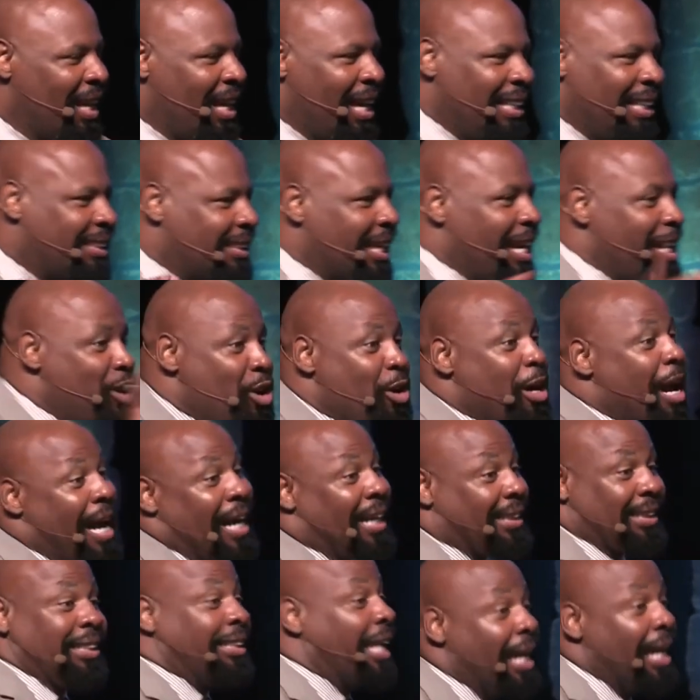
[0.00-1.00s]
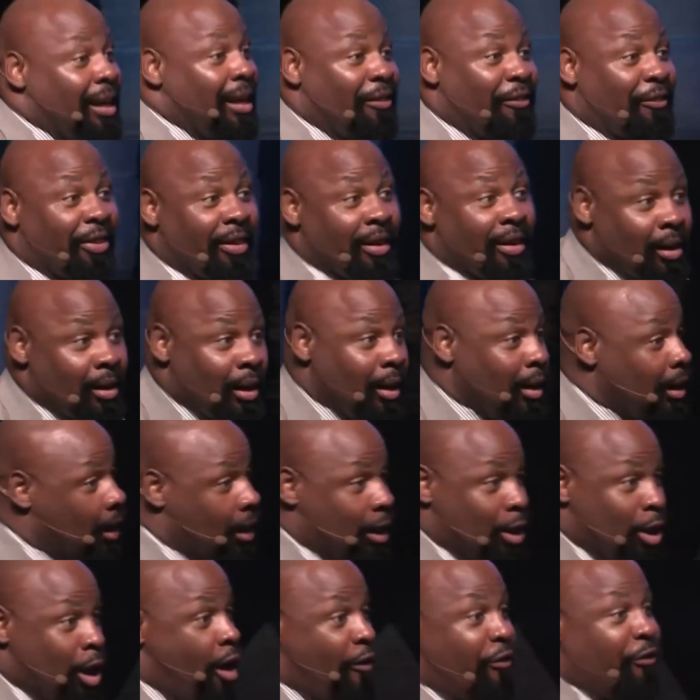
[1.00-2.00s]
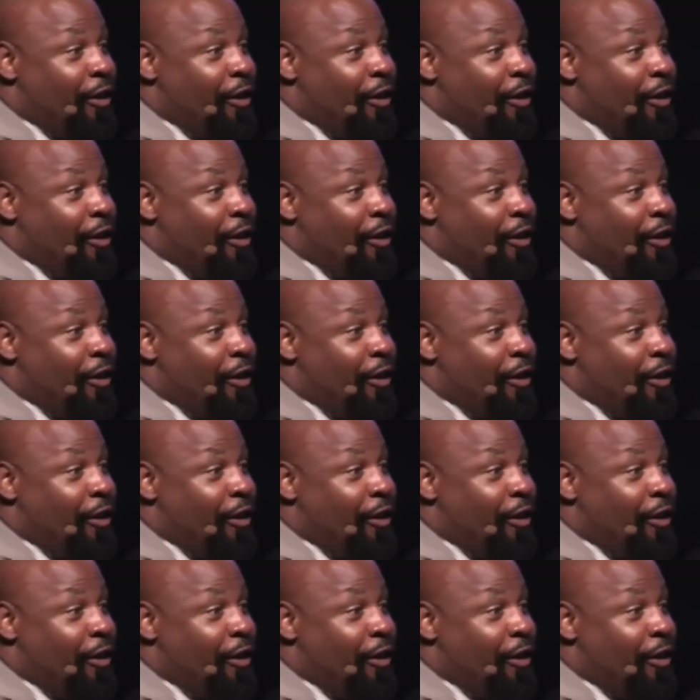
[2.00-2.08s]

he said, You got Asenath. Your